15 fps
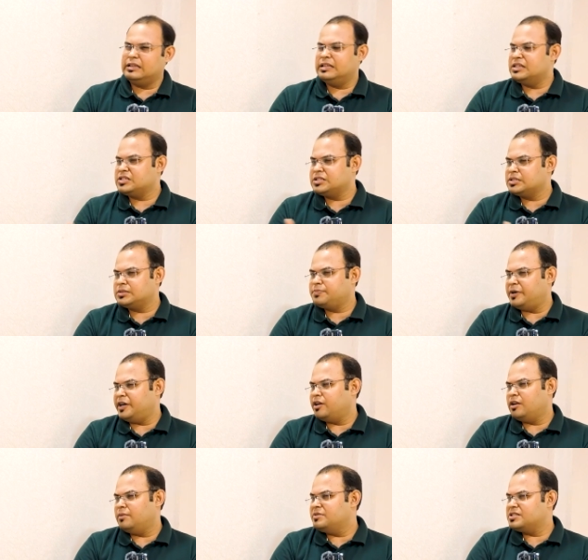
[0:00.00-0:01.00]
this
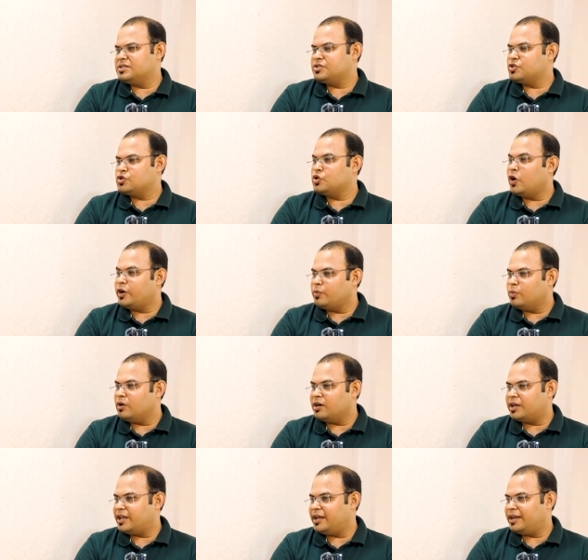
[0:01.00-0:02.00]
particular business is not
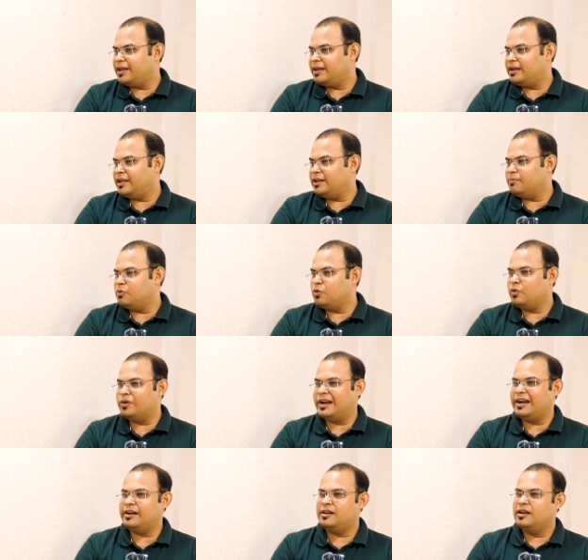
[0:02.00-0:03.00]
working anymore
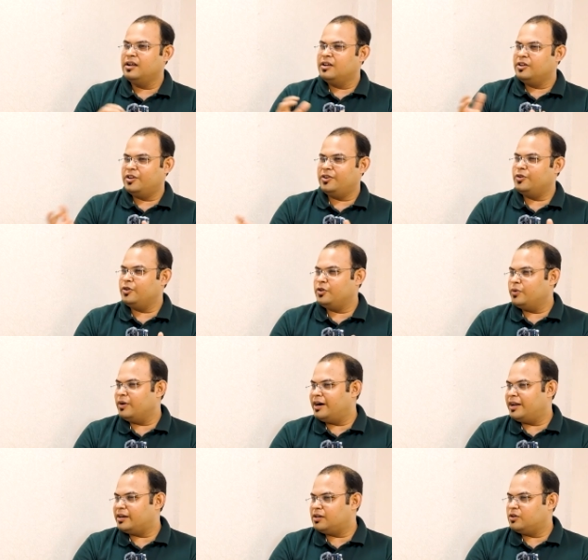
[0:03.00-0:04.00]
and you know you
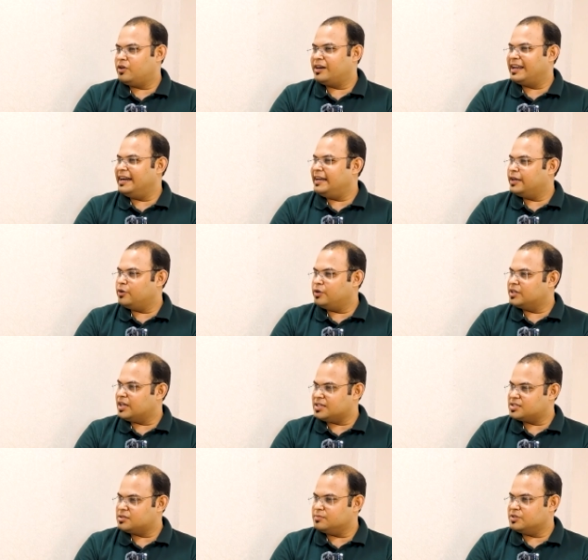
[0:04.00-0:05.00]
are not getting good
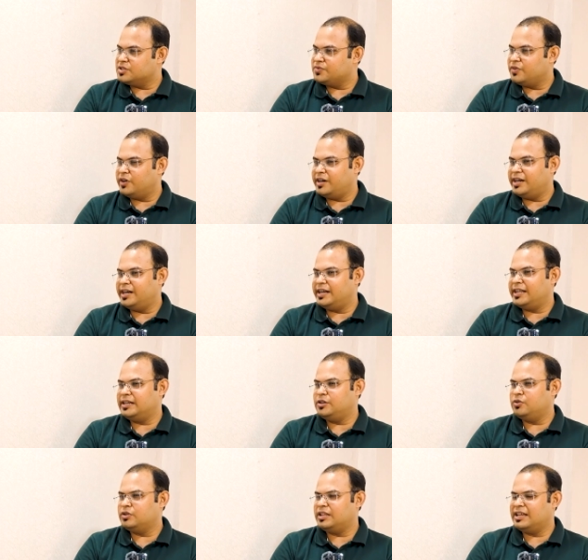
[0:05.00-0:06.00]
customers for it,
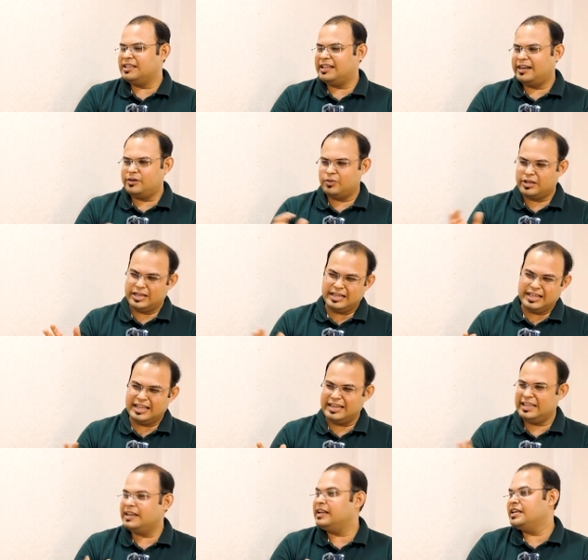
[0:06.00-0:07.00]
and you think that okay, nahi
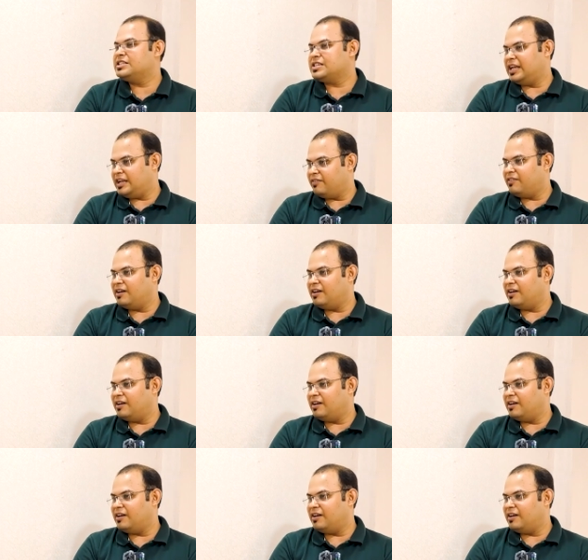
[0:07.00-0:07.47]
yaar, ye nahi chalne